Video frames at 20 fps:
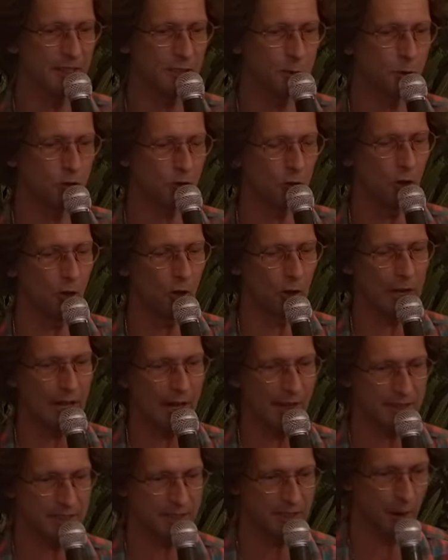this was caught
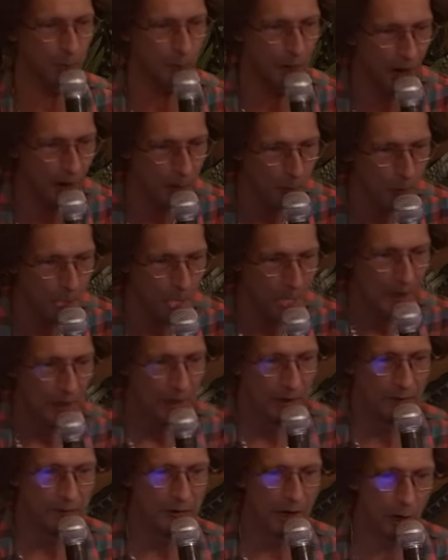last summer.
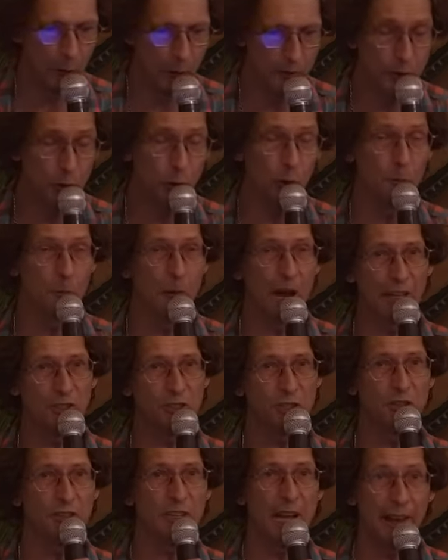Now, if you can
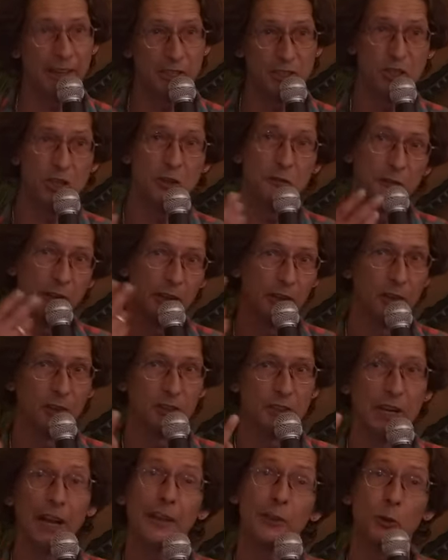imagine the energy
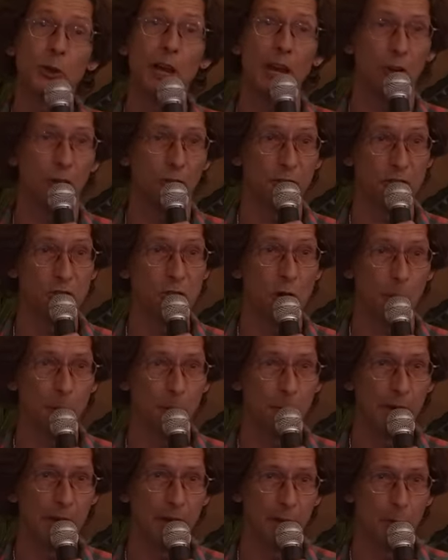fields, like you get off the top
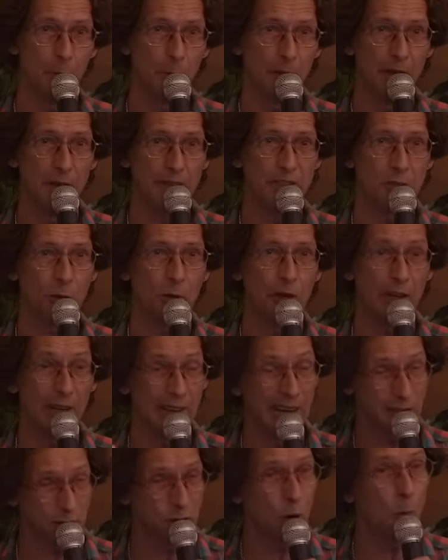of pyramids, okay,
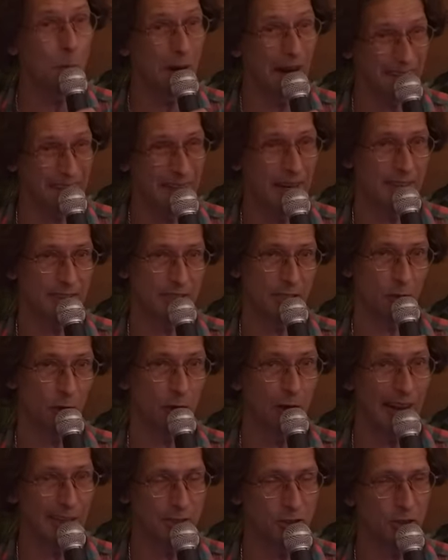electromagnetic or
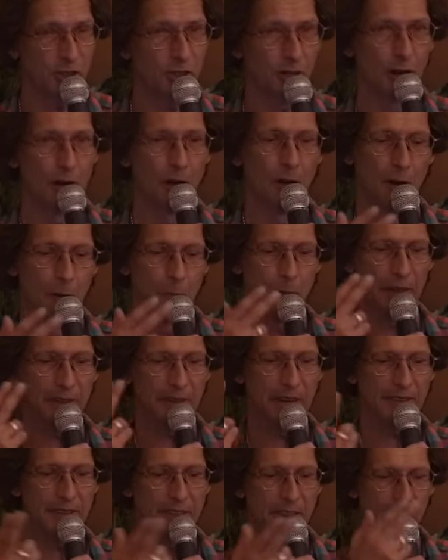electric
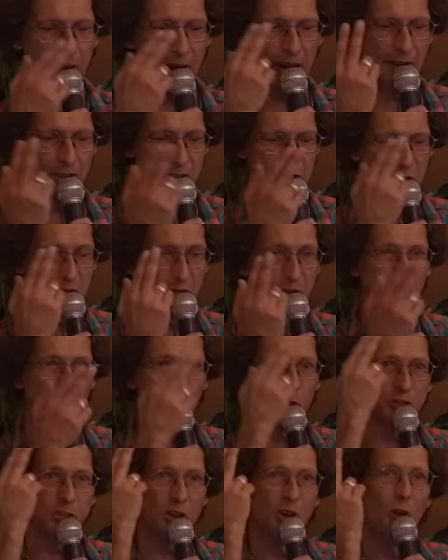magnetic energy
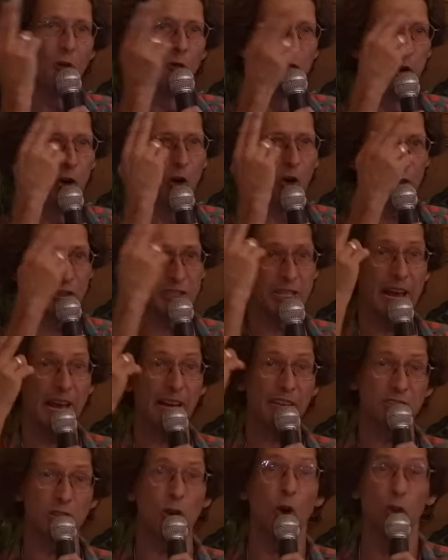field
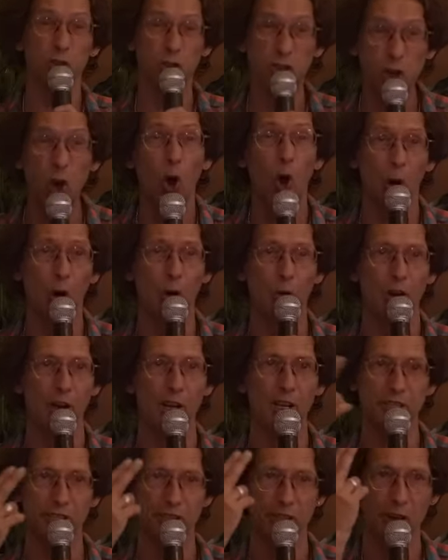vortex or
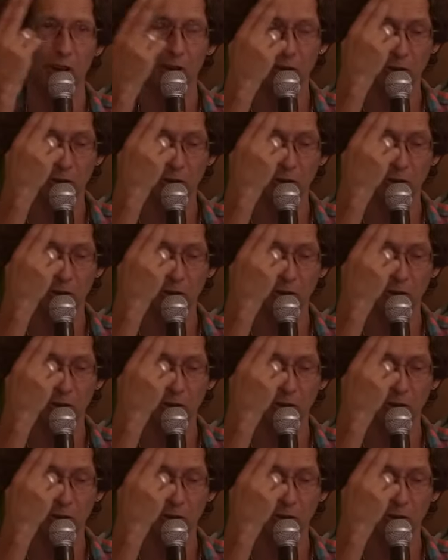torus